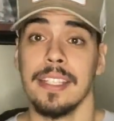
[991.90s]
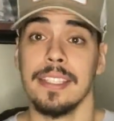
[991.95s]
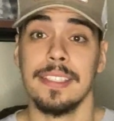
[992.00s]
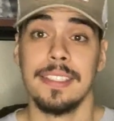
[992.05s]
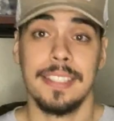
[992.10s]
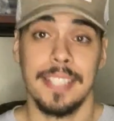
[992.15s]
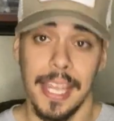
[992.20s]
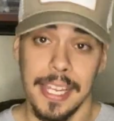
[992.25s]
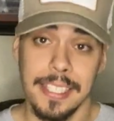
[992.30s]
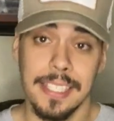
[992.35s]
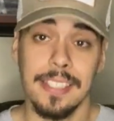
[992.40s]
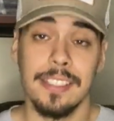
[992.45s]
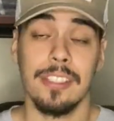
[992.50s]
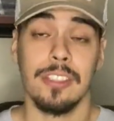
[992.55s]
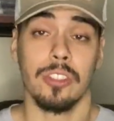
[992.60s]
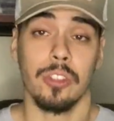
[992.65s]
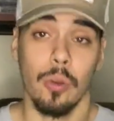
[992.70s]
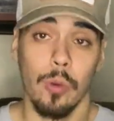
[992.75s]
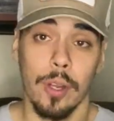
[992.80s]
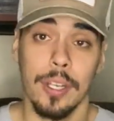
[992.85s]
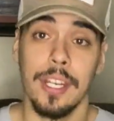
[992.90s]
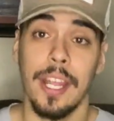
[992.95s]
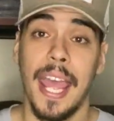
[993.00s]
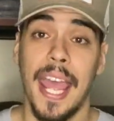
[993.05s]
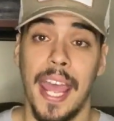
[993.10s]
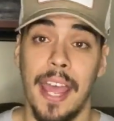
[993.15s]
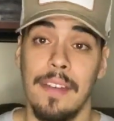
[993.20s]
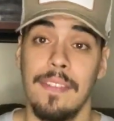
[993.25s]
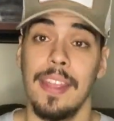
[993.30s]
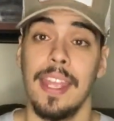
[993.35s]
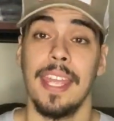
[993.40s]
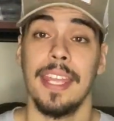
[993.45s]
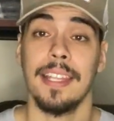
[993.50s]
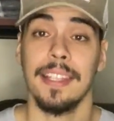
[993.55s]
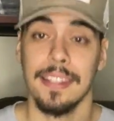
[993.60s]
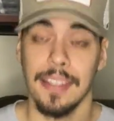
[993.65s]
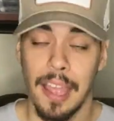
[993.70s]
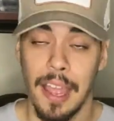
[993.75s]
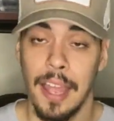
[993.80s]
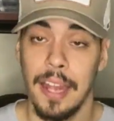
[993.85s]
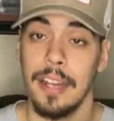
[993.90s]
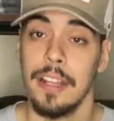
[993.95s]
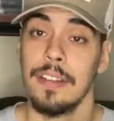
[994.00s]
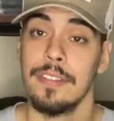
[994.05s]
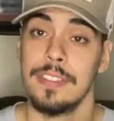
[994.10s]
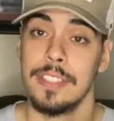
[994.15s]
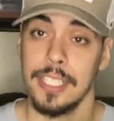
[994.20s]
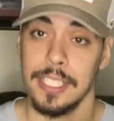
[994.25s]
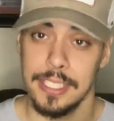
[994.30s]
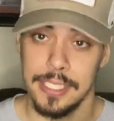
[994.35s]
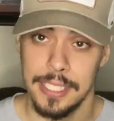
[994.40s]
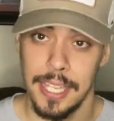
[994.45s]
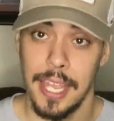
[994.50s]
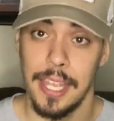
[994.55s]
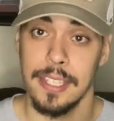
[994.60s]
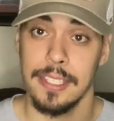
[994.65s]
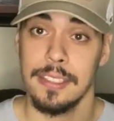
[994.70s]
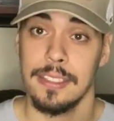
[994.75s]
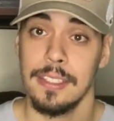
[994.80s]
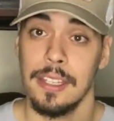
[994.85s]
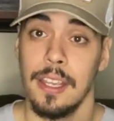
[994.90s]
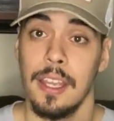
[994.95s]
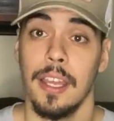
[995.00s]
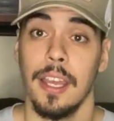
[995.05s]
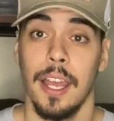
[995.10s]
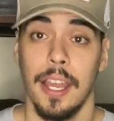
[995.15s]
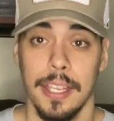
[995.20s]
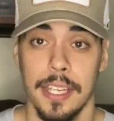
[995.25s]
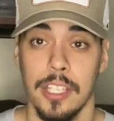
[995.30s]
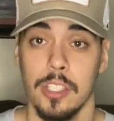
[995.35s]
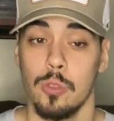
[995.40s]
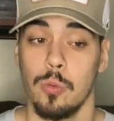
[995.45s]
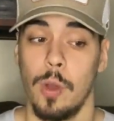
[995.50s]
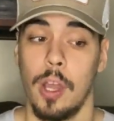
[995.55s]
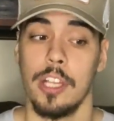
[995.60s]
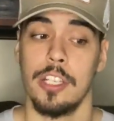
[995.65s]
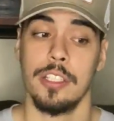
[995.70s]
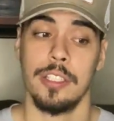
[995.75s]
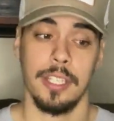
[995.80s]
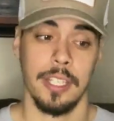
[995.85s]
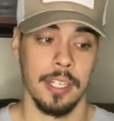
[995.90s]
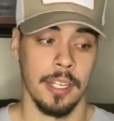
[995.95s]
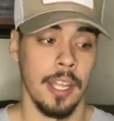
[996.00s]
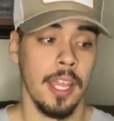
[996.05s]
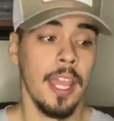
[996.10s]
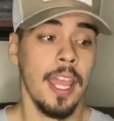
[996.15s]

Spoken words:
Texas is going to have a lot of success against Washington.